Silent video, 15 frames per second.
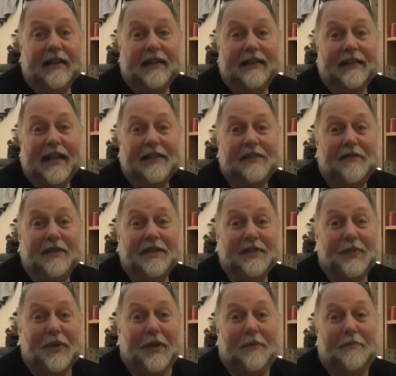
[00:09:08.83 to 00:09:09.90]
later on as
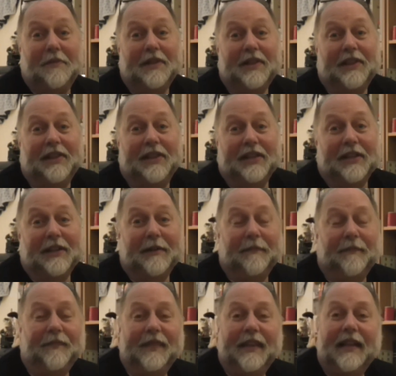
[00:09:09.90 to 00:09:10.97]
well, with
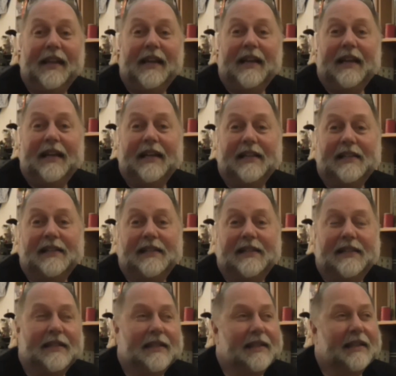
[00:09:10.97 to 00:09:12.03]

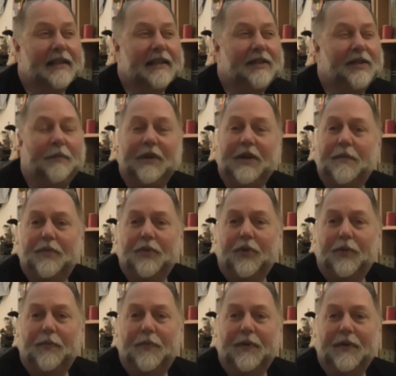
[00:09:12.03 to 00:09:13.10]
his Dominic
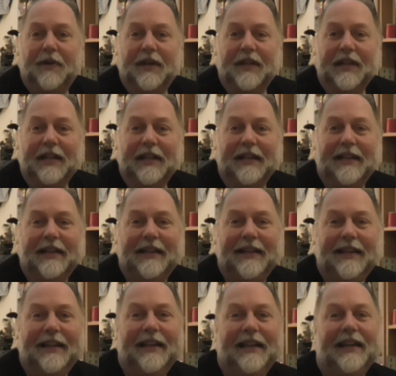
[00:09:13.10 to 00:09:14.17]
Abroad book, I think,
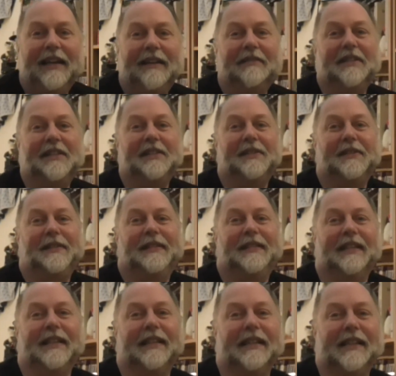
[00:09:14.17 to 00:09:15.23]
which is
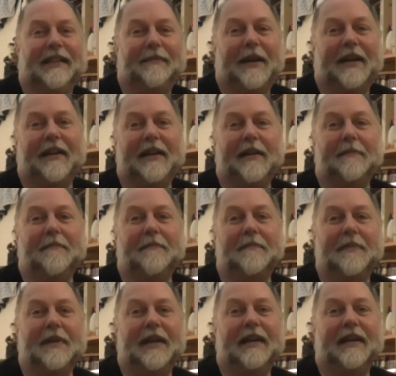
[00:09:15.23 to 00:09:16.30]
about him
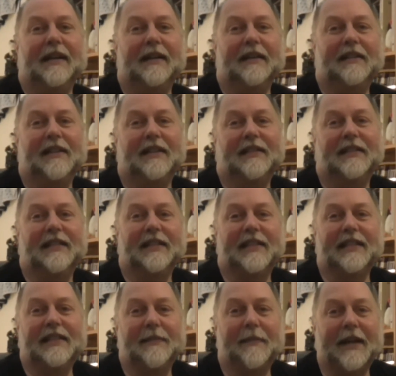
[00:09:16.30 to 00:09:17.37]
just as
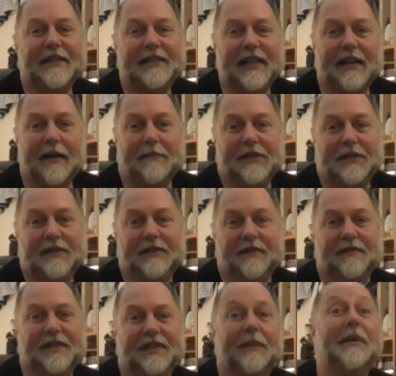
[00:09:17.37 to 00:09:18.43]
he's about to set up sort
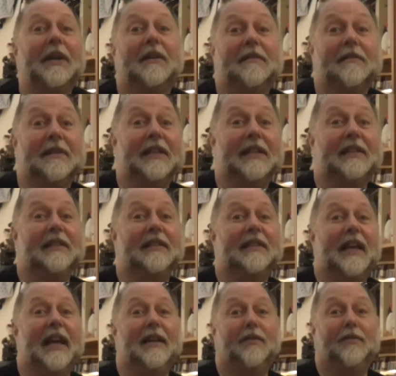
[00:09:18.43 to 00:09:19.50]
of Summerhill in
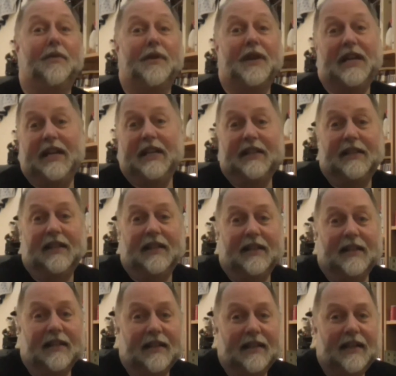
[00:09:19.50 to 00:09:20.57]
Helleroy
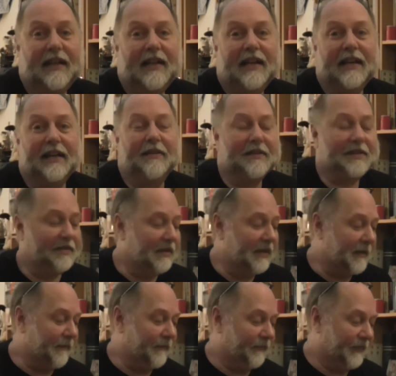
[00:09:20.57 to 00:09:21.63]
in Austria.
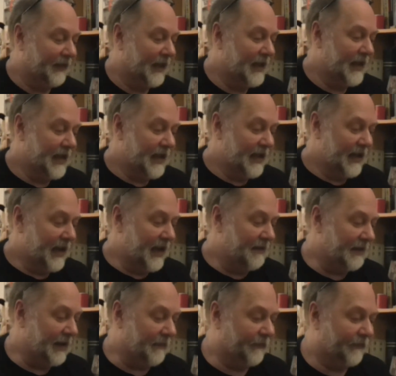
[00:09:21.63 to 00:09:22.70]
Anyway,